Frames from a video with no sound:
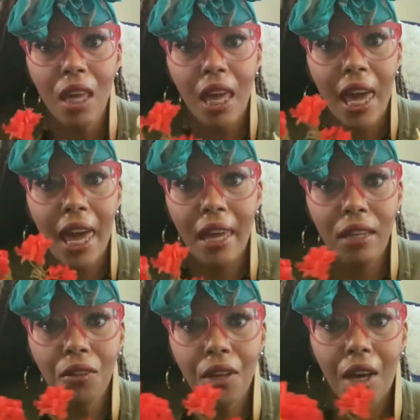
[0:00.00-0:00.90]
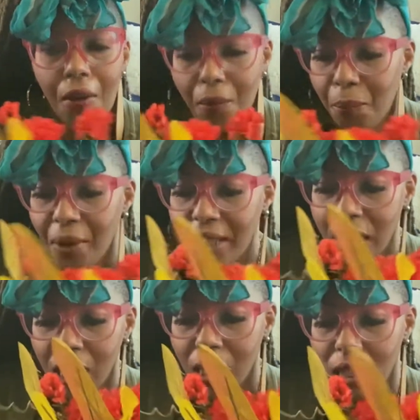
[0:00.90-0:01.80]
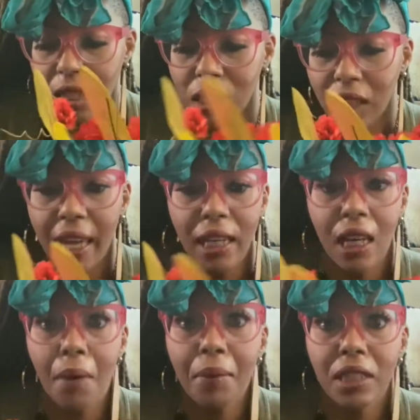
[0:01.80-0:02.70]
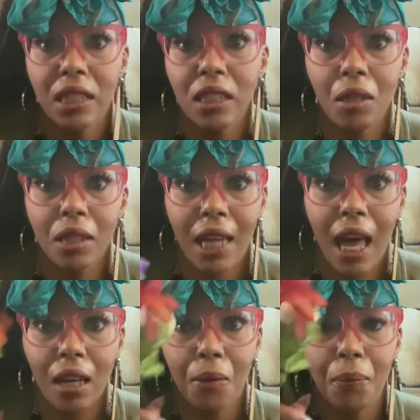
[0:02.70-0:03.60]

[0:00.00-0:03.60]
and you know but th- this ate it up because these are a dollar a